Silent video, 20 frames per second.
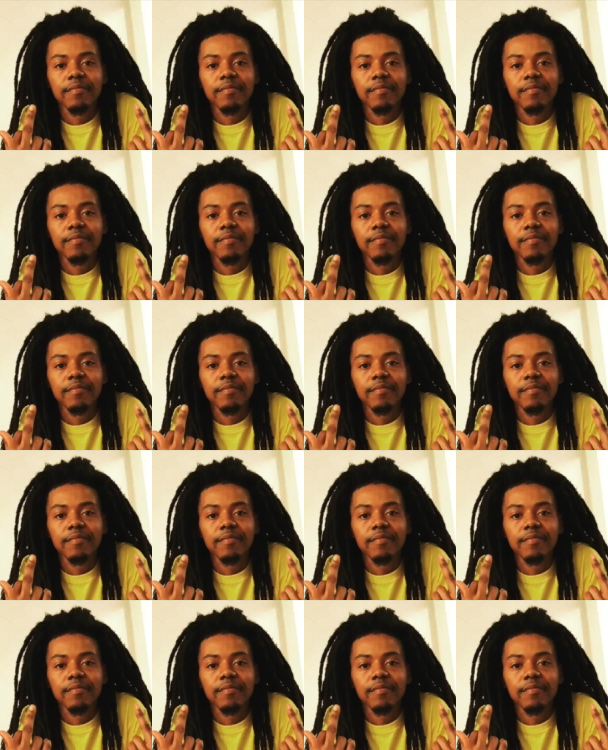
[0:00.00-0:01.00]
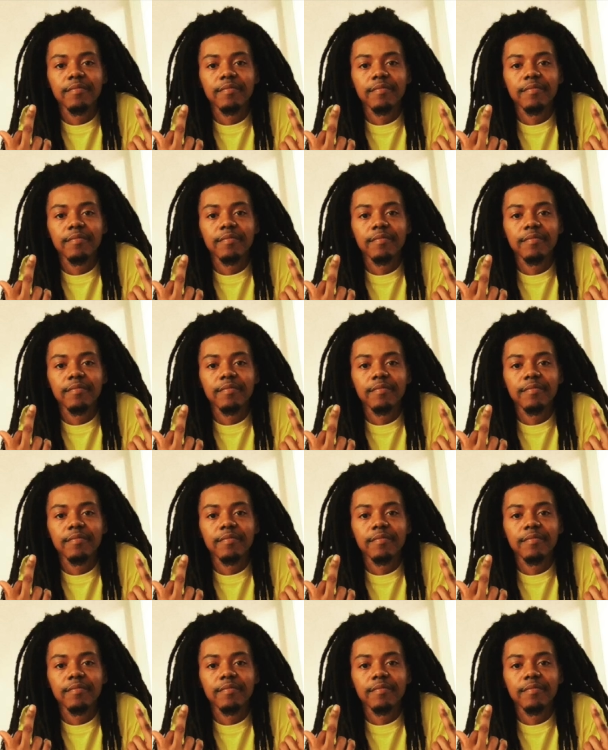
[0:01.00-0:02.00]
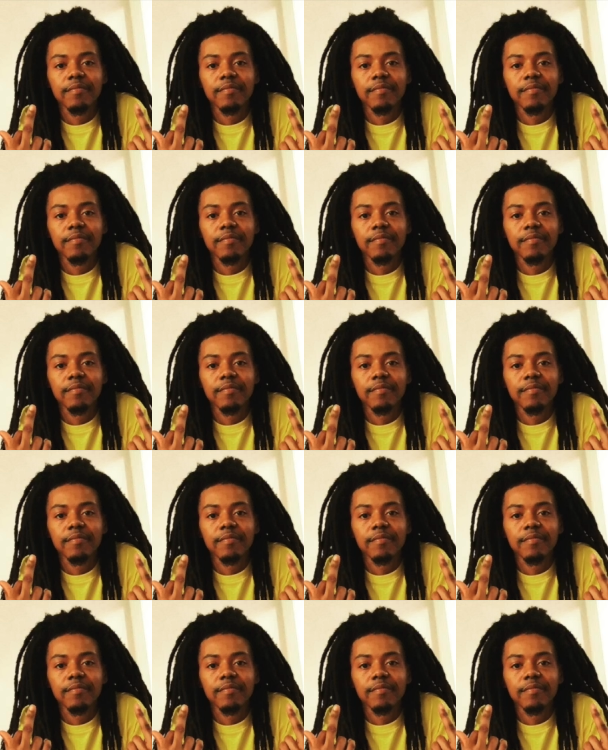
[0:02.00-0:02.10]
This is a still picture; no speech is visible.